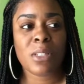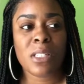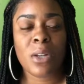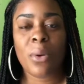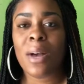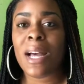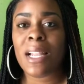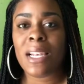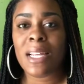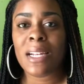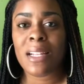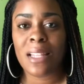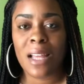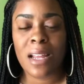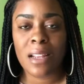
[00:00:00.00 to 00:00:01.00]
So I let
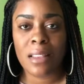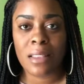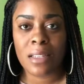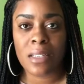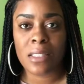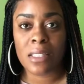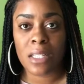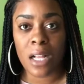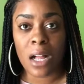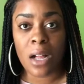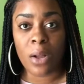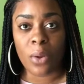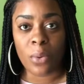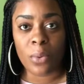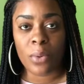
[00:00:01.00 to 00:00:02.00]
a lot of things
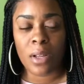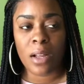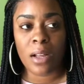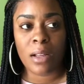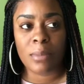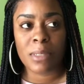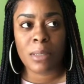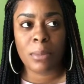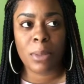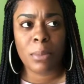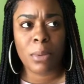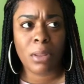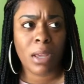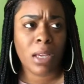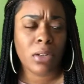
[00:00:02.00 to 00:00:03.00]
go. Some
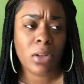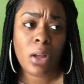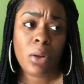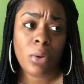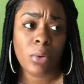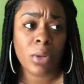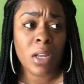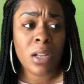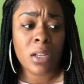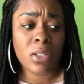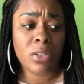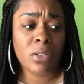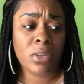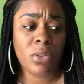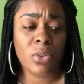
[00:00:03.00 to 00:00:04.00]
people are like, no,
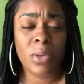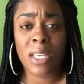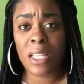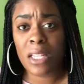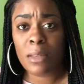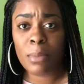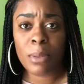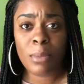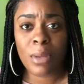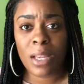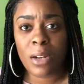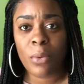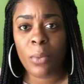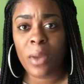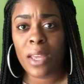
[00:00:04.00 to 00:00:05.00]
you can't let people
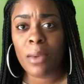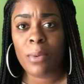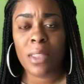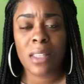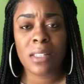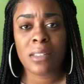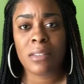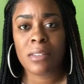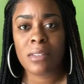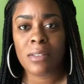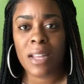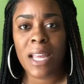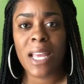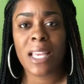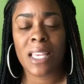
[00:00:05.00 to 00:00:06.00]
get away with this, or
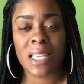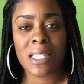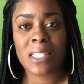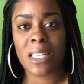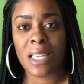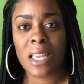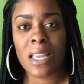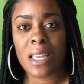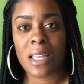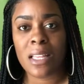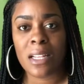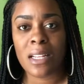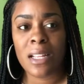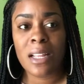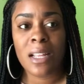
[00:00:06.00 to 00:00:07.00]
that. Yes, I
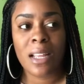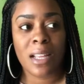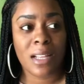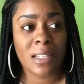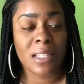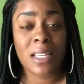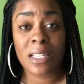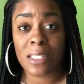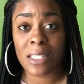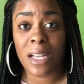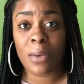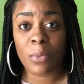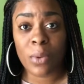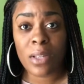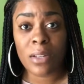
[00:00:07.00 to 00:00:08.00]
can. And yes,
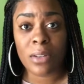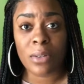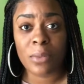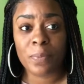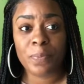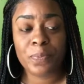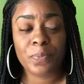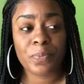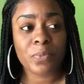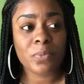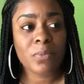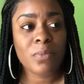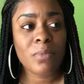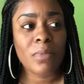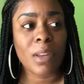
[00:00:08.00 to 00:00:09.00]
I will.
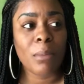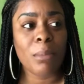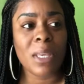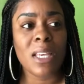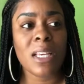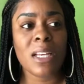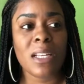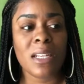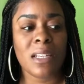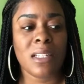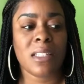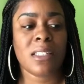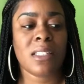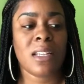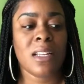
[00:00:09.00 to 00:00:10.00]

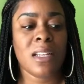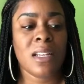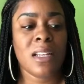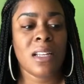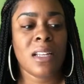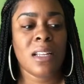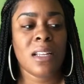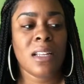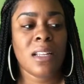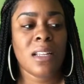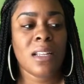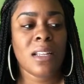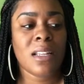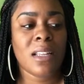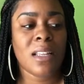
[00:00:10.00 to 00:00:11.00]
Because
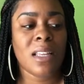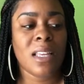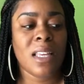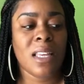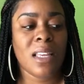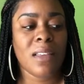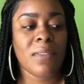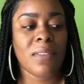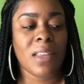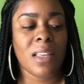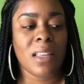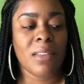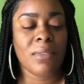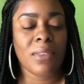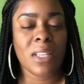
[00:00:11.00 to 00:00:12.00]
if
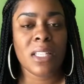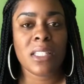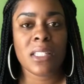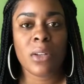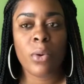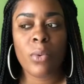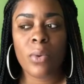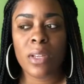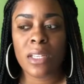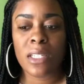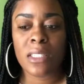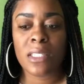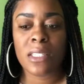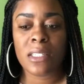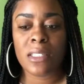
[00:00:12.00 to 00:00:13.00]
it's
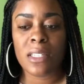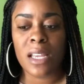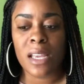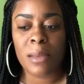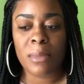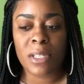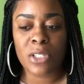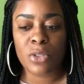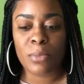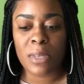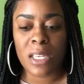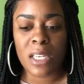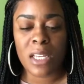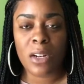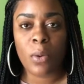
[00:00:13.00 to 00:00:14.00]
going to damage
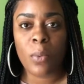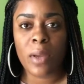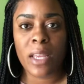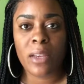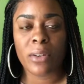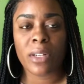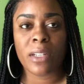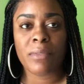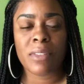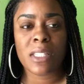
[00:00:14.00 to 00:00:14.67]
me in a way, or